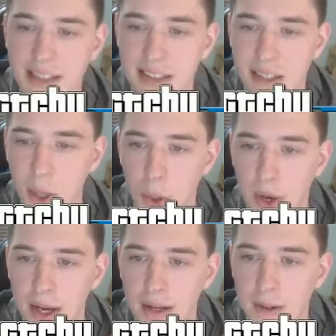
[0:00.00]

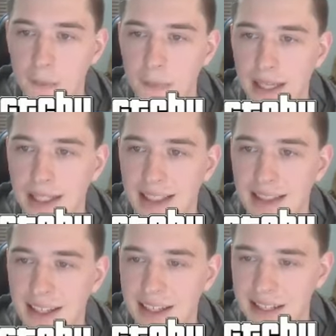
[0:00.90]
So
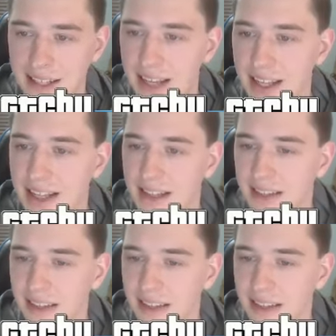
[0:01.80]
let's get in.